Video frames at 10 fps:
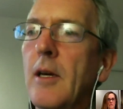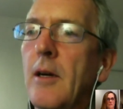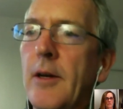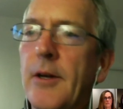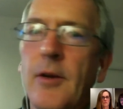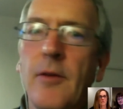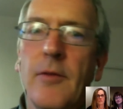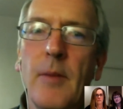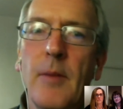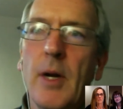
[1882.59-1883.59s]
on a
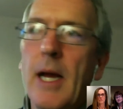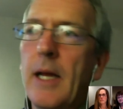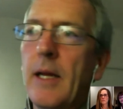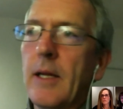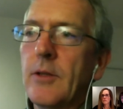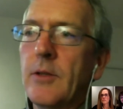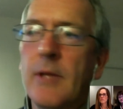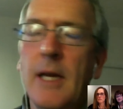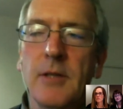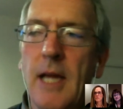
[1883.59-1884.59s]
November night in
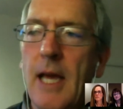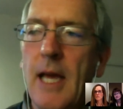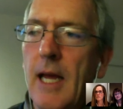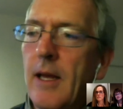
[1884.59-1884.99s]
2008,